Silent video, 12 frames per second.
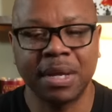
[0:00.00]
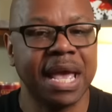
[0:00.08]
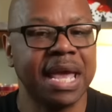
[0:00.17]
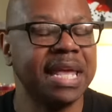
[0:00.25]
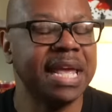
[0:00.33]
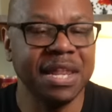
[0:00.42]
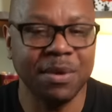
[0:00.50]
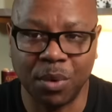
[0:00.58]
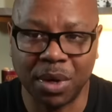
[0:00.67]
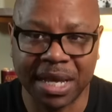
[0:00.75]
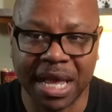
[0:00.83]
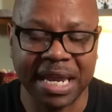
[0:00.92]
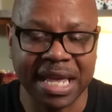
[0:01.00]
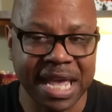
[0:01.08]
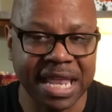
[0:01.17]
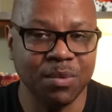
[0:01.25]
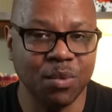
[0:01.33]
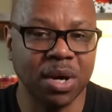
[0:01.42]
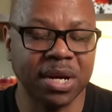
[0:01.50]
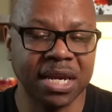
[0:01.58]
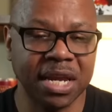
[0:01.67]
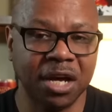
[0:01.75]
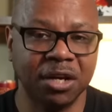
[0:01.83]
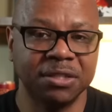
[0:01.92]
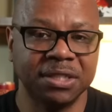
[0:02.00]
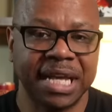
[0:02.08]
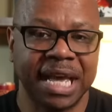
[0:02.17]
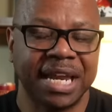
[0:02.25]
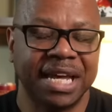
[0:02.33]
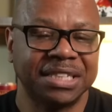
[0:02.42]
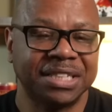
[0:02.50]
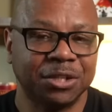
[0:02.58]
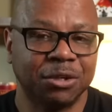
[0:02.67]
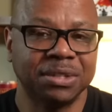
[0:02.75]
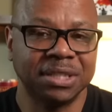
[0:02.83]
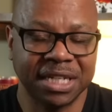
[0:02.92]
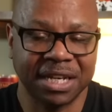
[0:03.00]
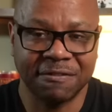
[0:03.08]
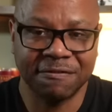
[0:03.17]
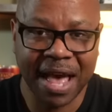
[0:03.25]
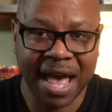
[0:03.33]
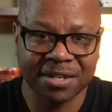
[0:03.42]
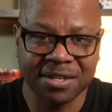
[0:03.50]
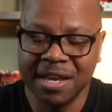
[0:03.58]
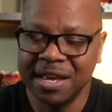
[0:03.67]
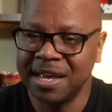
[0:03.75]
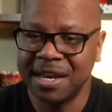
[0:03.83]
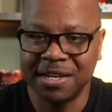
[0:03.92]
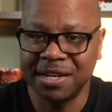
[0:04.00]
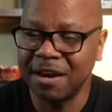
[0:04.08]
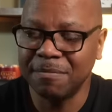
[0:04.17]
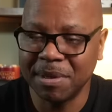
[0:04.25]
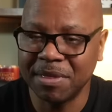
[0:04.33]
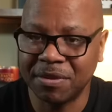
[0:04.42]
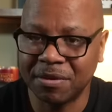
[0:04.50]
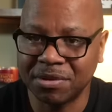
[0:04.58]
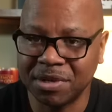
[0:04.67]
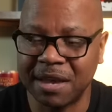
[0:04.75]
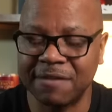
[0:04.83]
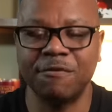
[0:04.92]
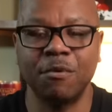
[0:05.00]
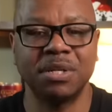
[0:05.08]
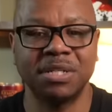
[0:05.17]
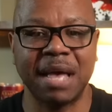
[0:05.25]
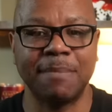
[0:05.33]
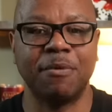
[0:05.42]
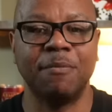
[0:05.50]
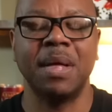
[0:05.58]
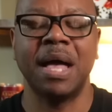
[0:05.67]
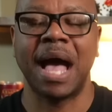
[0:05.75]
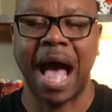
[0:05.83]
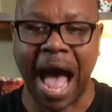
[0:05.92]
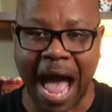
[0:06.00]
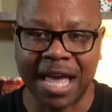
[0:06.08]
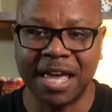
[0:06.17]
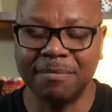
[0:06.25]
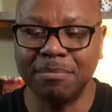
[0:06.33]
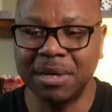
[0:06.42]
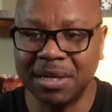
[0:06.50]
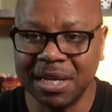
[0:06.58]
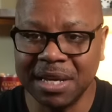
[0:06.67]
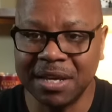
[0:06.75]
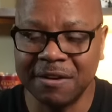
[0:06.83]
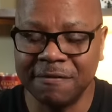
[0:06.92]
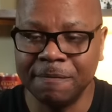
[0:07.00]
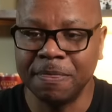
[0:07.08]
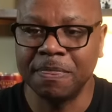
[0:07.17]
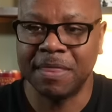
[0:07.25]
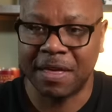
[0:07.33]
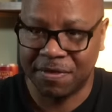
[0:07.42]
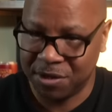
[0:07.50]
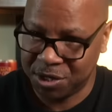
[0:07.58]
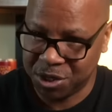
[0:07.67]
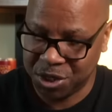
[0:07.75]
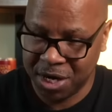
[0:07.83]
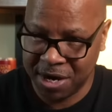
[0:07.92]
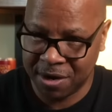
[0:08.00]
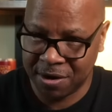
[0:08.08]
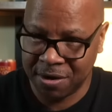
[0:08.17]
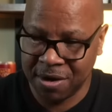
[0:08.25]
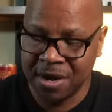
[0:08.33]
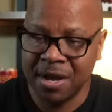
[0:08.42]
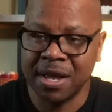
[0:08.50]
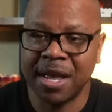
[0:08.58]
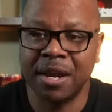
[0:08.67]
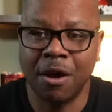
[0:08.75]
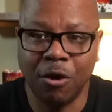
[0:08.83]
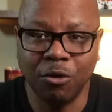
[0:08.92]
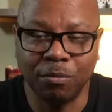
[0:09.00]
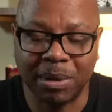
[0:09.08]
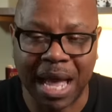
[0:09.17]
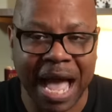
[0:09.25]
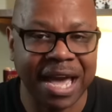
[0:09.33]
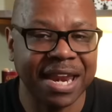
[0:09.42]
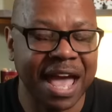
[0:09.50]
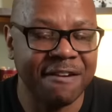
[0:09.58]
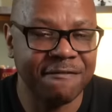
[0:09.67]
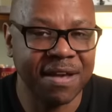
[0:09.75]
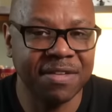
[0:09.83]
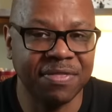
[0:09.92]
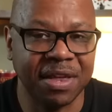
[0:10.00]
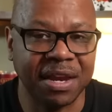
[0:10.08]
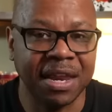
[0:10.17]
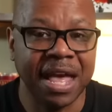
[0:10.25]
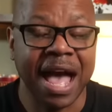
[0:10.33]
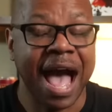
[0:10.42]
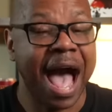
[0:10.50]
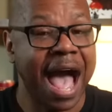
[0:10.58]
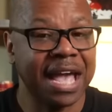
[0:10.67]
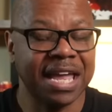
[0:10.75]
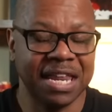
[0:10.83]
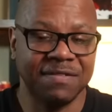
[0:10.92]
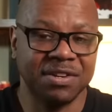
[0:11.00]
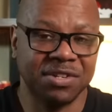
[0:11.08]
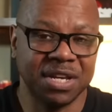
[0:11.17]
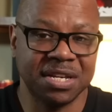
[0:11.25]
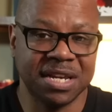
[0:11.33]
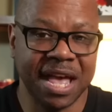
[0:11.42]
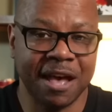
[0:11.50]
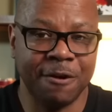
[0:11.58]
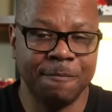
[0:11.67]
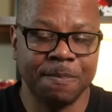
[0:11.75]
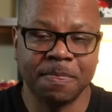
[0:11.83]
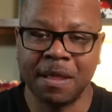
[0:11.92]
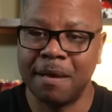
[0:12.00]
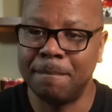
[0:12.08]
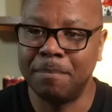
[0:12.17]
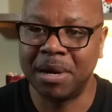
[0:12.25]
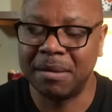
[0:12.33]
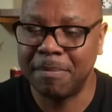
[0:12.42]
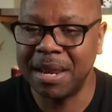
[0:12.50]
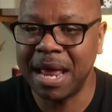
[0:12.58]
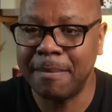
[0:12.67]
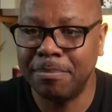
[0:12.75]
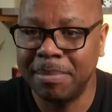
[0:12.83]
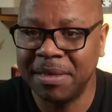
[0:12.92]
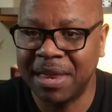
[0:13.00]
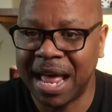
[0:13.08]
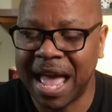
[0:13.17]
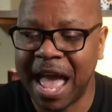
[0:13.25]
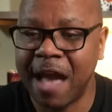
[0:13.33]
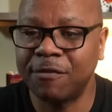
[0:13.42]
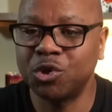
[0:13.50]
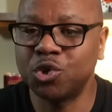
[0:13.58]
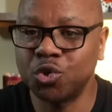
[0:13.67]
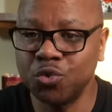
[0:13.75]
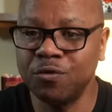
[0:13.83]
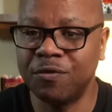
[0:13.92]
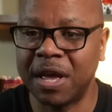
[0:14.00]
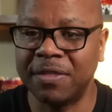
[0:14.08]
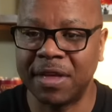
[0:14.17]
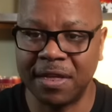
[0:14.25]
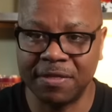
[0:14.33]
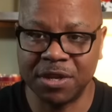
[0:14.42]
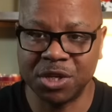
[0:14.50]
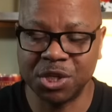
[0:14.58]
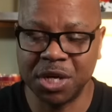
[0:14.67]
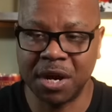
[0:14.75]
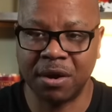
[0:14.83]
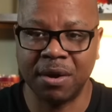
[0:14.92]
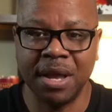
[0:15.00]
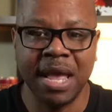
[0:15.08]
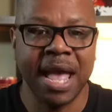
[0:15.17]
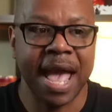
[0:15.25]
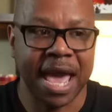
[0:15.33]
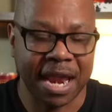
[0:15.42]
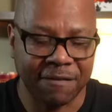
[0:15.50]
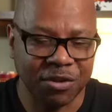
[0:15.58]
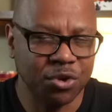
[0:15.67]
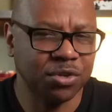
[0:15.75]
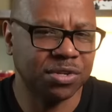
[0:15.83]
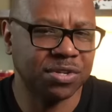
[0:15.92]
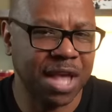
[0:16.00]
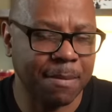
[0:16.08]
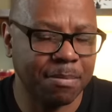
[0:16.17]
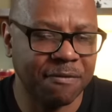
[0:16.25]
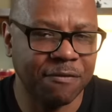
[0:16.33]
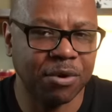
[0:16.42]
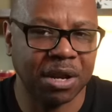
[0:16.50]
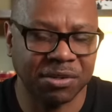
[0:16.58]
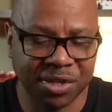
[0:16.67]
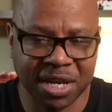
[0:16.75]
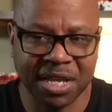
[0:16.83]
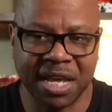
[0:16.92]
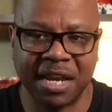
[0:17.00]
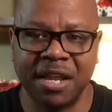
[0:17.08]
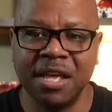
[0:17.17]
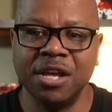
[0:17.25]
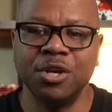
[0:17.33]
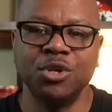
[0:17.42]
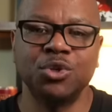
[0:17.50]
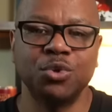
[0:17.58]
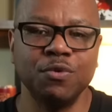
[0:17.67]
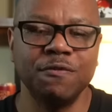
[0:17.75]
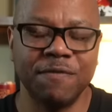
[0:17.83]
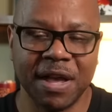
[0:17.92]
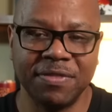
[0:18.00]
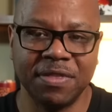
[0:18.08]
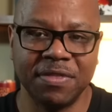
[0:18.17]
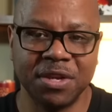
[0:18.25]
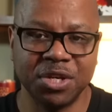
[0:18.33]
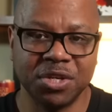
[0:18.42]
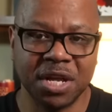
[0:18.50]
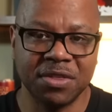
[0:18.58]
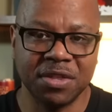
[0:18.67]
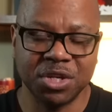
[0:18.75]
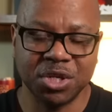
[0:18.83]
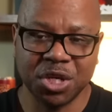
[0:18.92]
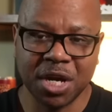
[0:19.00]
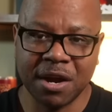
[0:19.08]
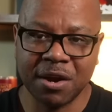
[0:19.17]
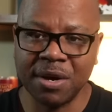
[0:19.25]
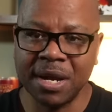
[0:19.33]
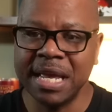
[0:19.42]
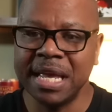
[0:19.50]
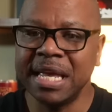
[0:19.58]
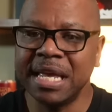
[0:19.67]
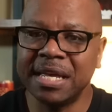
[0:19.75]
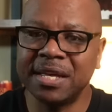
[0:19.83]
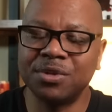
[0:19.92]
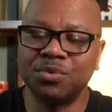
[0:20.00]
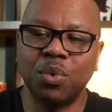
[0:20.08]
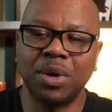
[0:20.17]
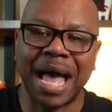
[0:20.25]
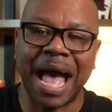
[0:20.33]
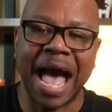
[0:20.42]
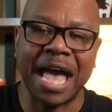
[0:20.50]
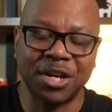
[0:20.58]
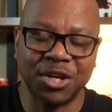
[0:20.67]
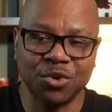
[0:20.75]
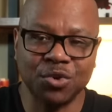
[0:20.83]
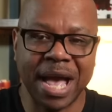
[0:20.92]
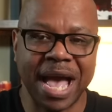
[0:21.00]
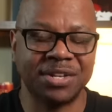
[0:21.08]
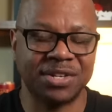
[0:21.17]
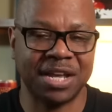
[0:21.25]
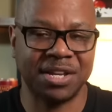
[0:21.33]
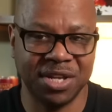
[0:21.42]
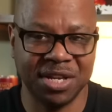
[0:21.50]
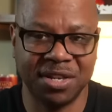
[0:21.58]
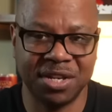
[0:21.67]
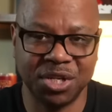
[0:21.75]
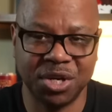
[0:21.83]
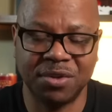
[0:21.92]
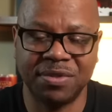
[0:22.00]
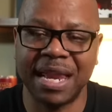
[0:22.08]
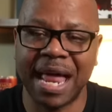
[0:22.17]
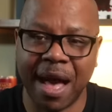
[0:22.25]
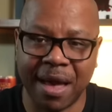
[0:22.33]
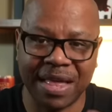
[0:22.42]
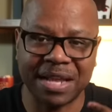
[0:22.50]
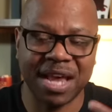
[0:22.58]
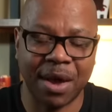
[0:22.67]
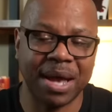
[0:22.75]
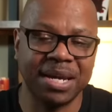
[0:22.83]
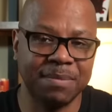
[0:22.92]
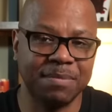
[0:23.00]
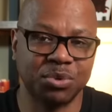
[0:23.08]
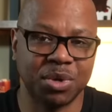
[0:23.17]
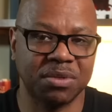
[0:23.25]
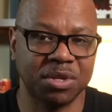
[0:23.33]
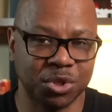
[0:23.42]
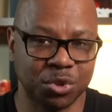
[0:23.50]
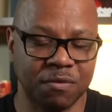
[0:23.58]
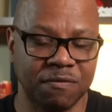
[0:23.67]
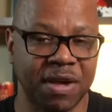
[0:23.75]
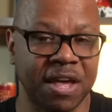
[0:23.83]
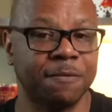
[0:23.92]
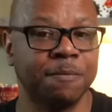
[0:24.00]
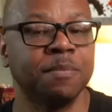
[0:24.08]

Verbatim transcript: and anyone can. Anyone can understand a certain set of facts doesn't mean that they're saved. For example, I can believe that this chair can hold me. I can have faith in it. I can even sit down, but it may not be that I have true faith in this chair. And I've used this example before, and I'll say it again. True faith in this in this chair is what I do as I sit in this chair. That that's how I demonstrate this true faith.